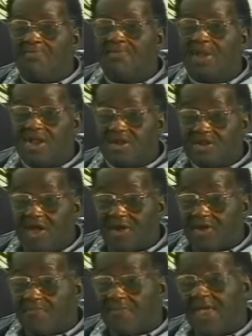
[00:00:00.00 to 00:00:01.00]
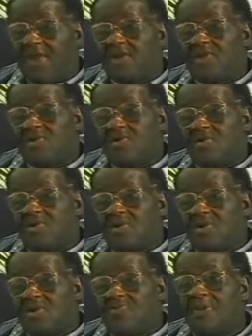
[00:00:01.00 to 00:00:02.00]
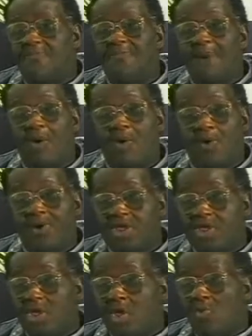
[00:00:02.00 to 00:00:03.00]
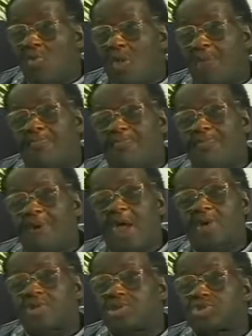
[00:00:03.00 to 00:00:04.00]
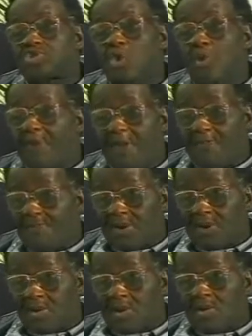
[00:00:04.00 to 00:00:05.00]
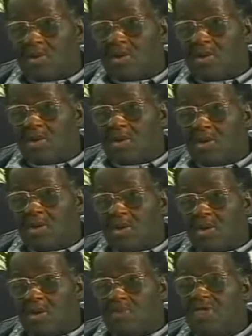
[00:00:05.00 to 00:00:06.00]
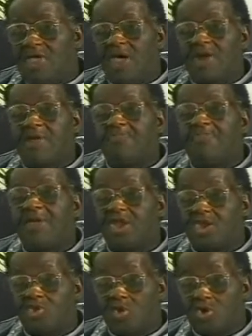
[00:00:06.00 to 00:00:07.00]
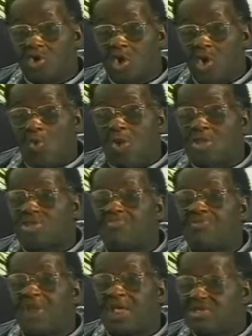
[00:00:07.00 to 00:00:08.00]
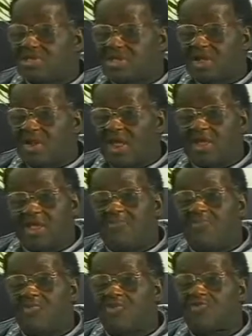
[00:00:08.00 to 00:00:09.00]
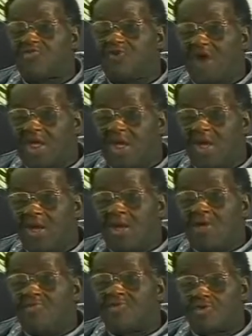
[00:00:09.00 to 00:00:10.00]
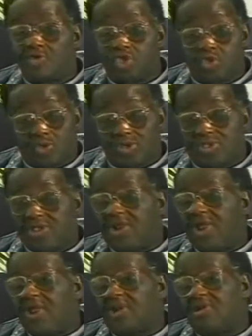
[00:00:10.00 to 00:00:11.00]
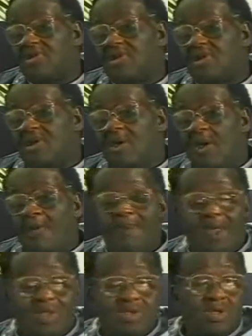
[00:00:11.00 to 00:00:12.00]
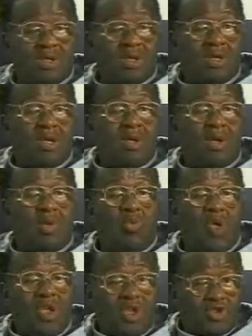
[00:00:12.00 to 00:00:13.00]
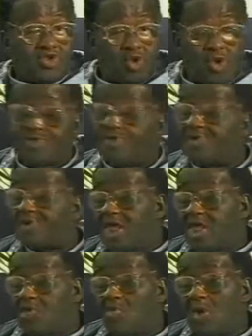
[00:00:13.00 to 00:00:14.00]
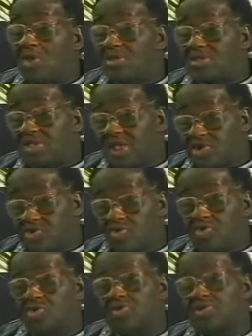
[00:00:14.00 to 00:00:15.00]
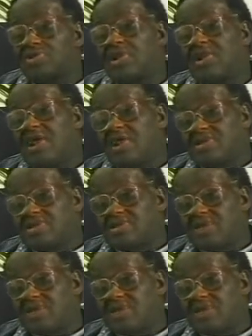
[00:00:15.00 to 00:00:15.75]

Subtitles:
military men. The Maori were unstoppable. Their rebellion was blazing like a bushfire through New Zealand. But when George Grey was sent to New Zealand,